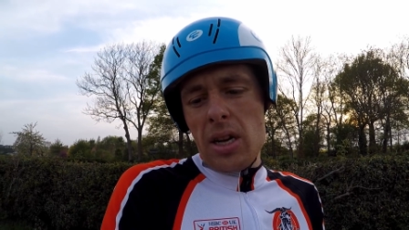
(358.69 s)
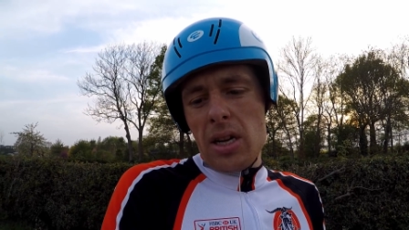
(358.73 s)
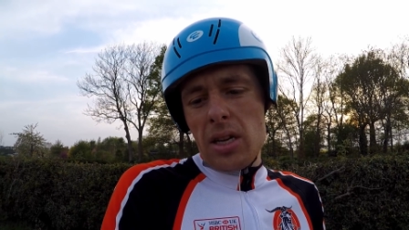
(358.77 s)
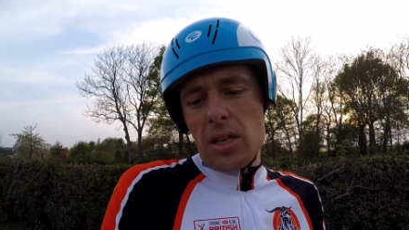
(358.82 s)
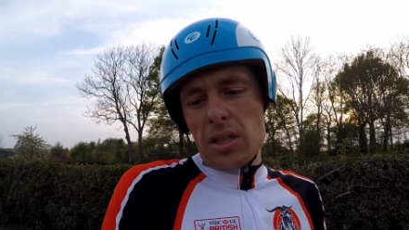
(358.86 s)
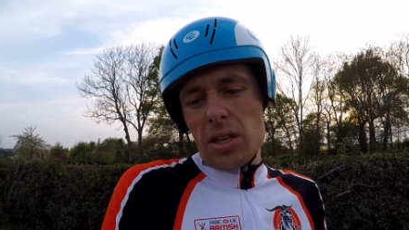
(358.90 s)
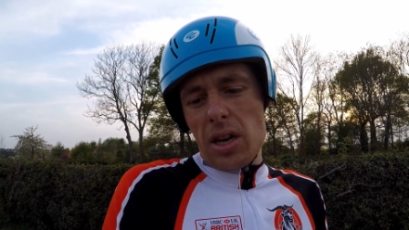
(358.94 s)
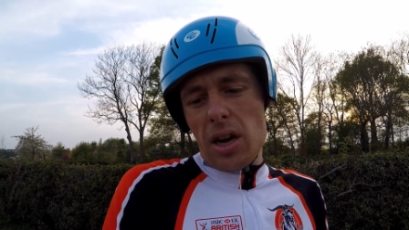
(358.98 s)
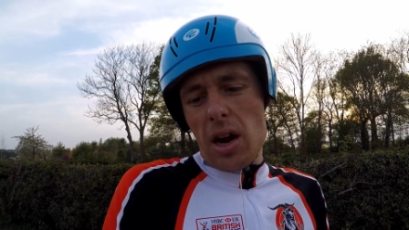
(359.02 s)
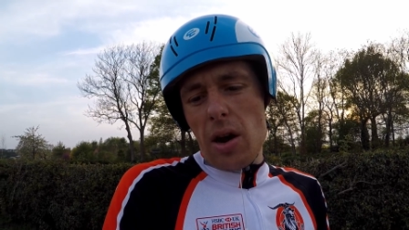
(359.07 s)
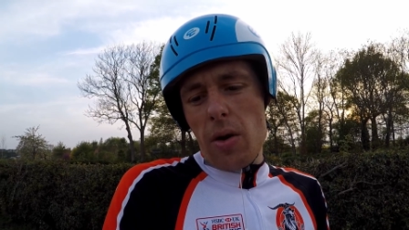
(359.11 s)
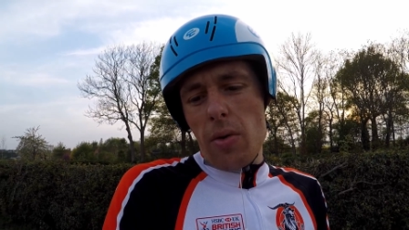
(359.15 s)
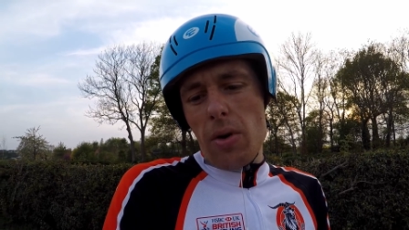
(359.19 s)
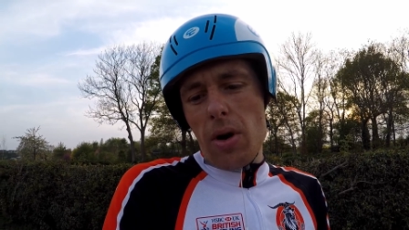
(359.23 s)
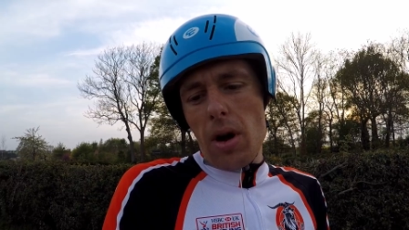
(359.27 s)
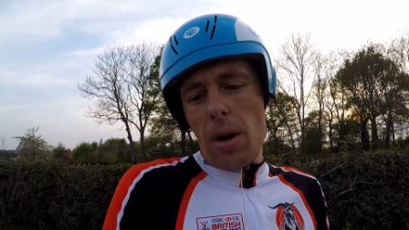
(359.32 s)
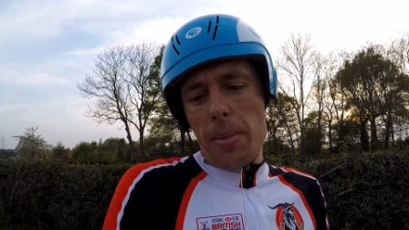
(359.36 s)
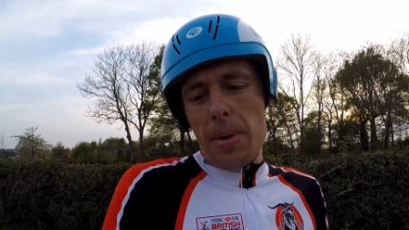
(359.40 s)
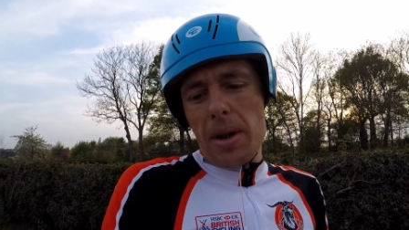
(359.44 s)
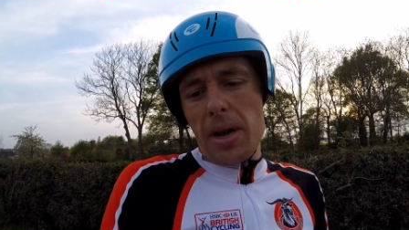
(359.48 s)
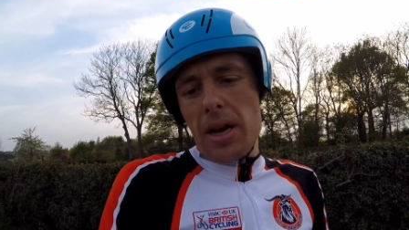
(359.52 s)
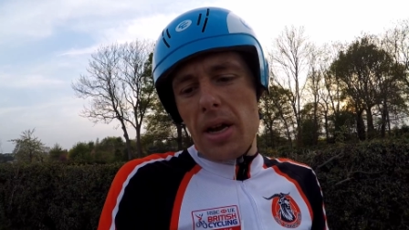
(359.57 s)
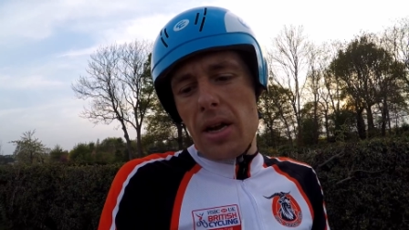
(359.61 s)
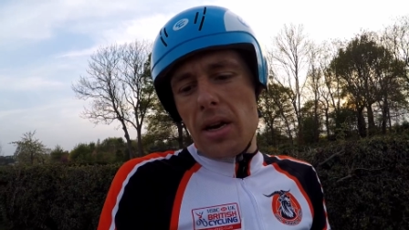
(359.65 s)
So I
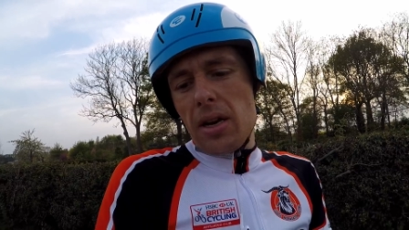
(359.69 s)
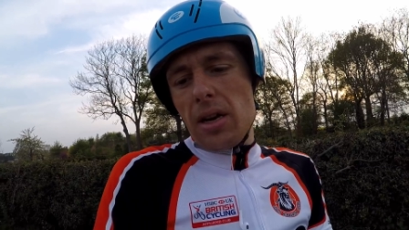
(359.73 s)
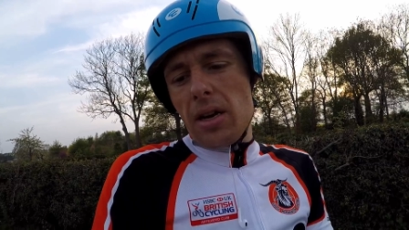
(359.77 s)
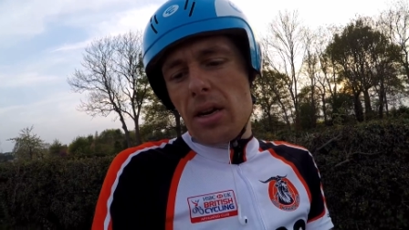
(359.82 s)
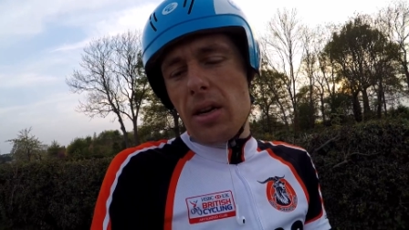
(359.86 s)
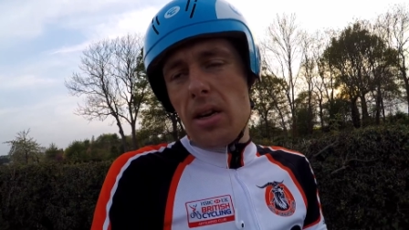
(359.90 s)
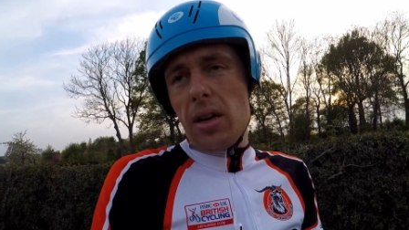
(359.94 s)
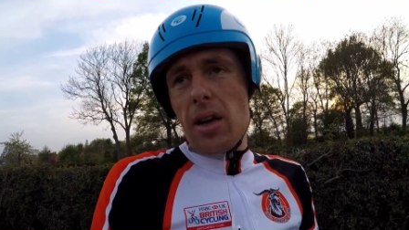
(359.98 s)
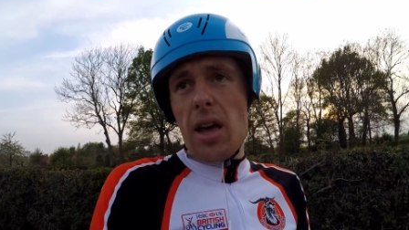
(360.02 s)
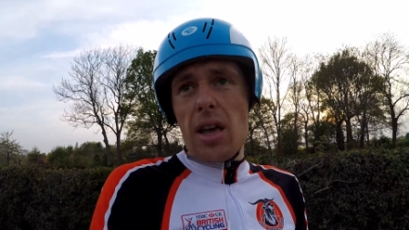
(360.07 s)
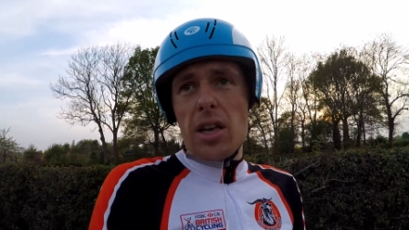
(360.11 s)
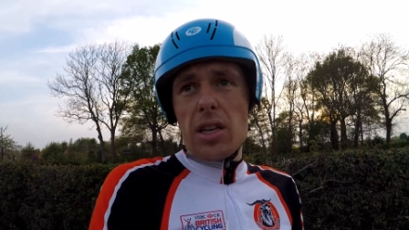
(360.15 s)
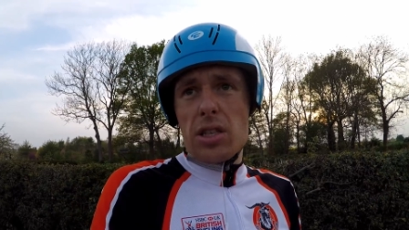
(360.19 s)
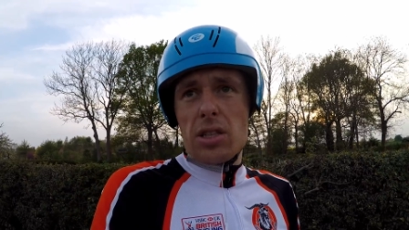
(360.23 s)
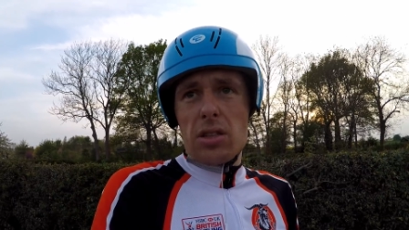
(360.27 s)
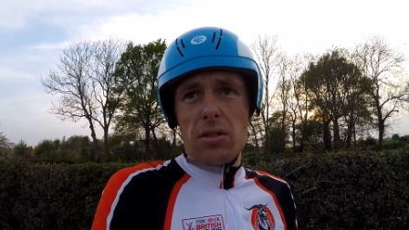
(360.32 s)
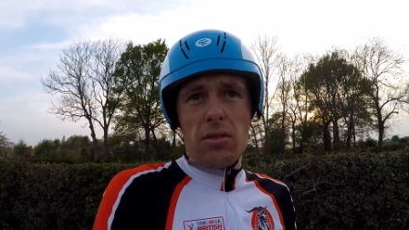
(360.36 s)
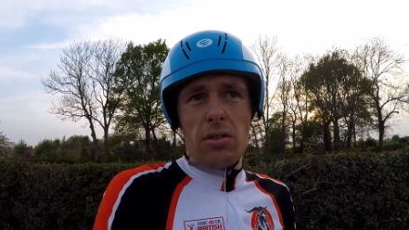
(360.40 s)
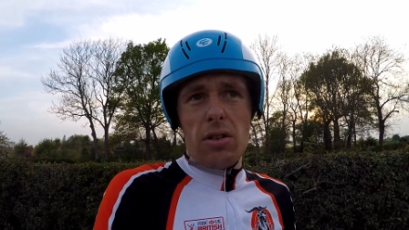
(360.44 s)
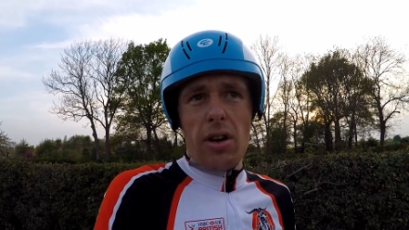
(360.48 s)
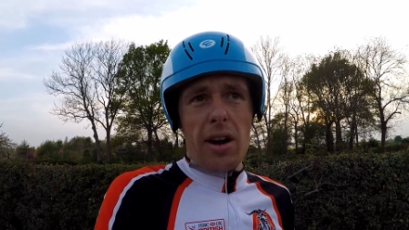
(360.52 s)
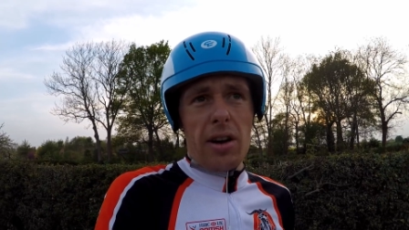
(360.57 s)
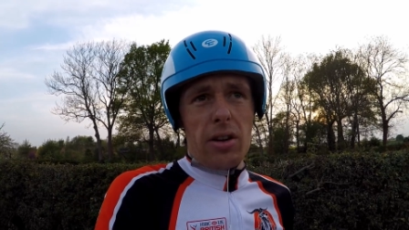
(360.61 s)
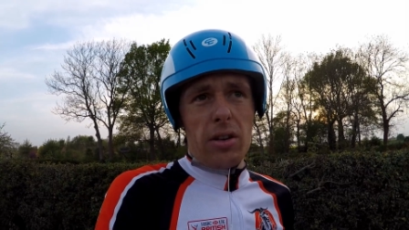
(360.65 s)
mean, it's
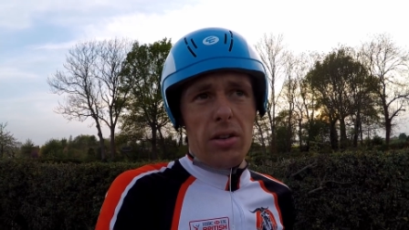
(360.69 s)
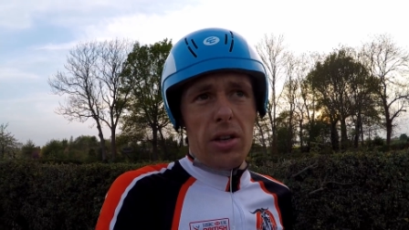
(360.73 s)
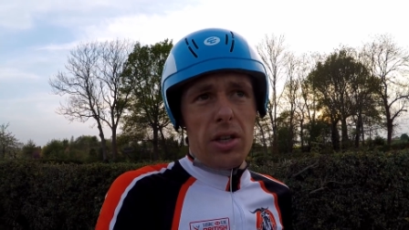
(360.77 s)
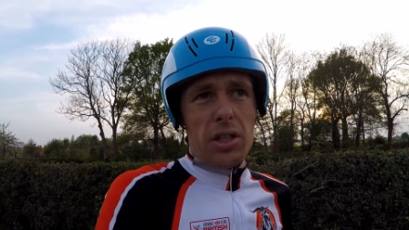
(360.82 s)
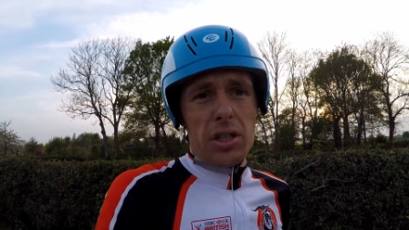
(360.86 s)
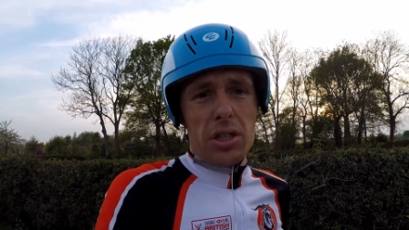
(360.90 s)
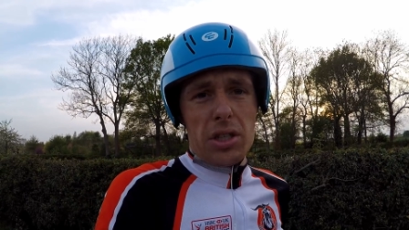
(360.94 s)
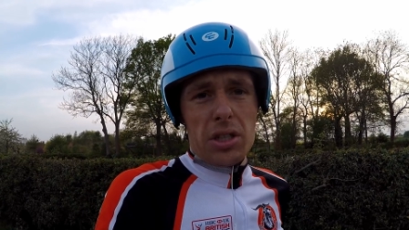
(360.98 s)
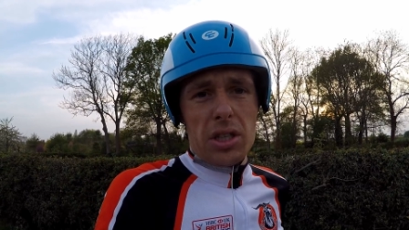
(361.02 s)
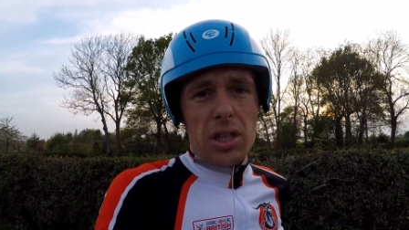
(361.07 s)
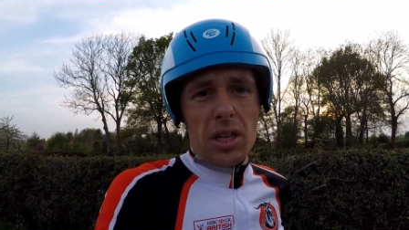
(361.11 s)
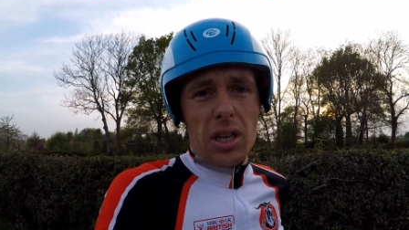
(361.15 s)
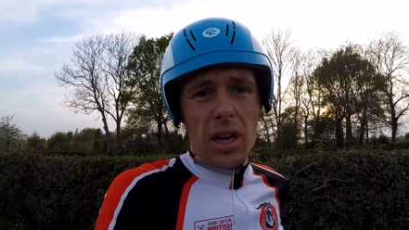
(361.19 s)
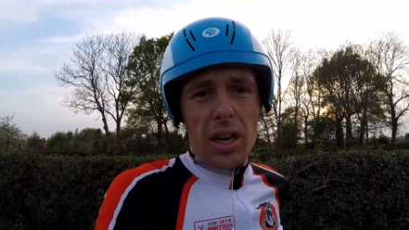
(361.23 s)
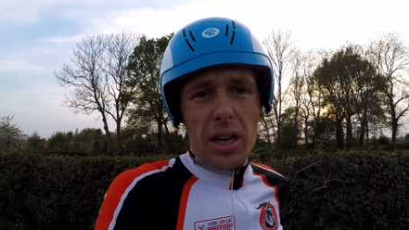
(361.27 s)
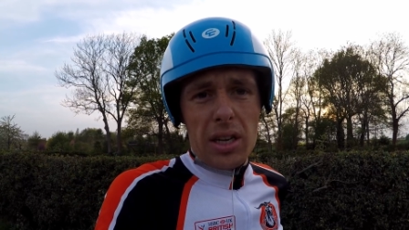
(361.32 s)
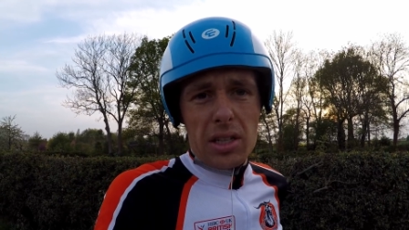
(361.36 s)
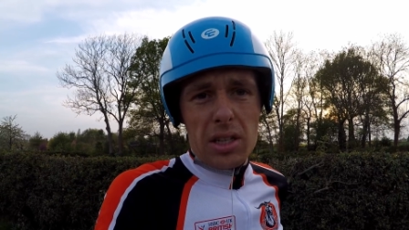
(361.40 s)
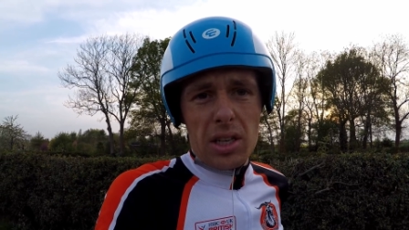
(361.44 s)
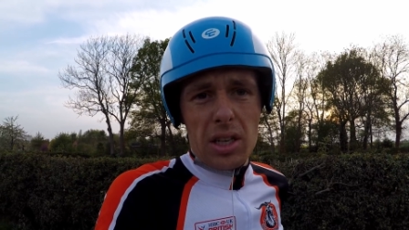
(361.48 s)
great conditions tonight.